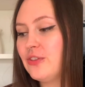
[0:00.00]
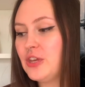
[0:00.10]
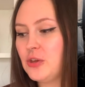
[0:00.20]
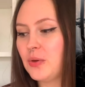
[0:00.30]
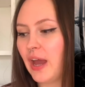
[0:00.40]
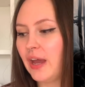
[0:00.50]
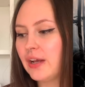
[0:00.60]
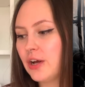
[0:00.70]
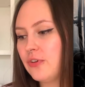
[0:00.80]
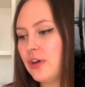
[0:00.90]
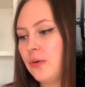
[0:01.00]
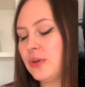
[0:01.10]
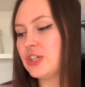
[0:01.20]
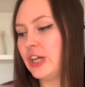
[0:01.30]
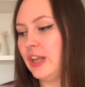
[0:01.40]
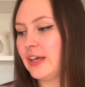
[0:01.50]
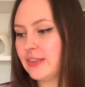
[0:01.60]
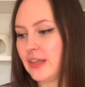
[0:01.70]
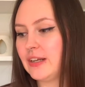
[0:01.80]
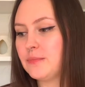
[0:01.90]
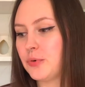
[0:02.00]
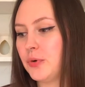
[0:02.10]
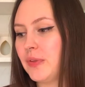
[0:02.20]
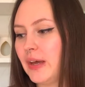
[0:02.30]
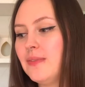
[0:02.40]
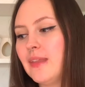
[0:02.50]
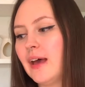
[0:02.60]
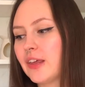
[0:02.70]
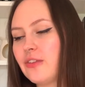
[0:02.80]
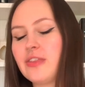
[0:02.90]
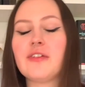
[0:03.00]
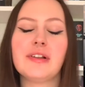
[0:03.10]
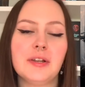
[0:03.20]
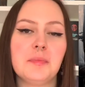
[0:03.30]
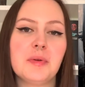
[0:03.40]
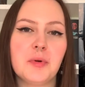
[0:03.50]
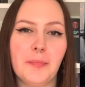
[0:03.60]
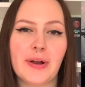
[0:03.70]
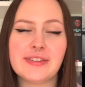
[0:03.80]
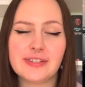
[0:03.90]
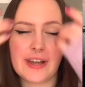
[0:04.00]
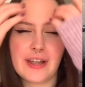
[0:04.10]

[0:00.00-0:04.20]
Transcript: the UK cover, which I like that it brought that in there because they're a little bit more present.